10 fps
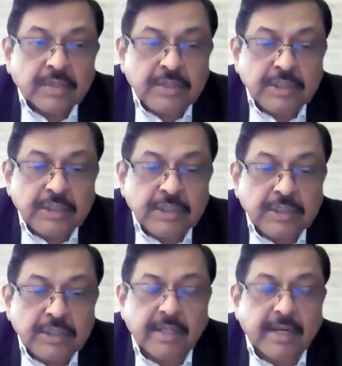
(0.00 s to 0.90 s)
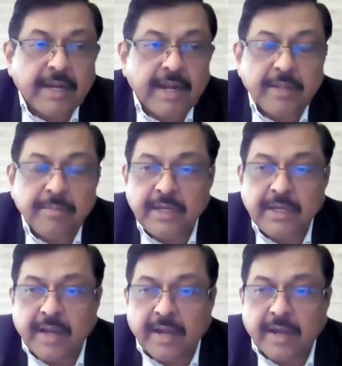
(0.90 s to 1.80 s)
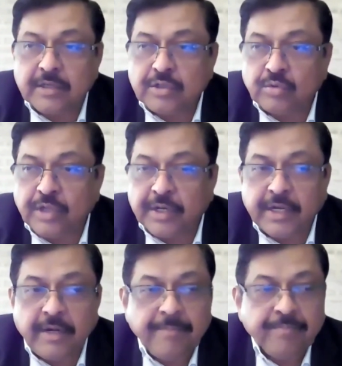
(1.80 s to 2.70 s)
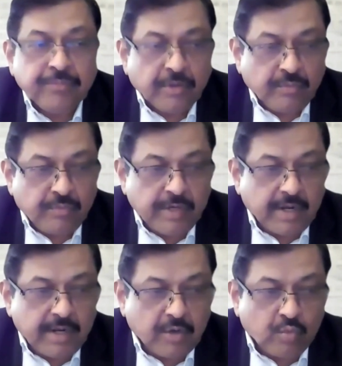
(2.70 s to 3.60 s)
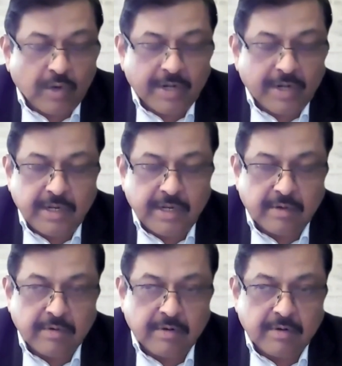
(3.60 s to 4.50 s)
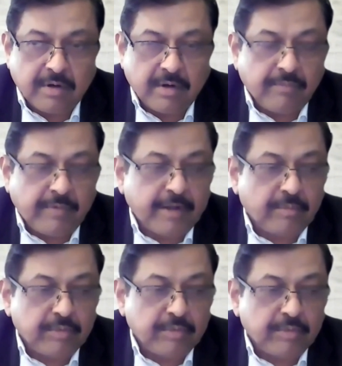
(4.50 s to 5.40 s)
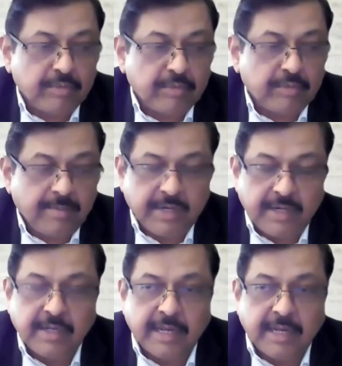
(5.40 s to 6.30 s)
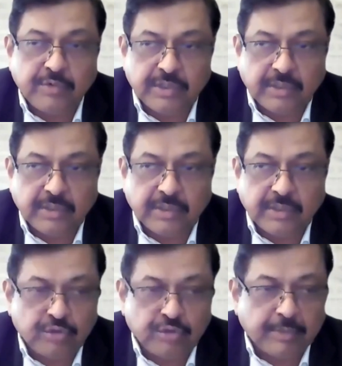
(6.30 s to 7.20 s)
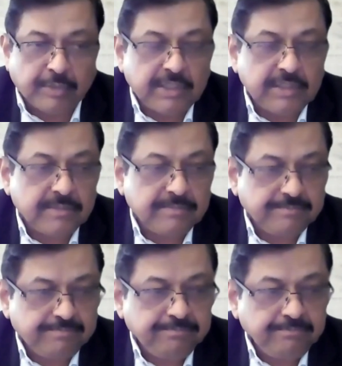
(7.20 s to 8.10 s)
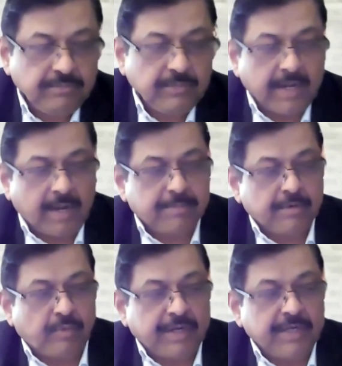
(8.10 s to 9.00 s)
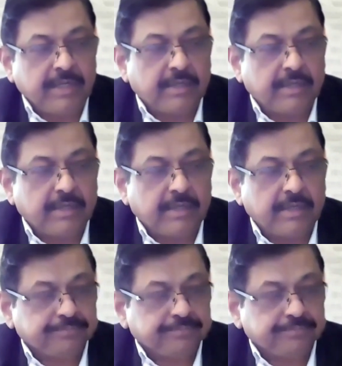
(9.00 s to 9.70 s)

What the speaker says: this particular academy caters to the need. We conduct 1 year fire officers program, any graduation that you should possess. And after 1 year,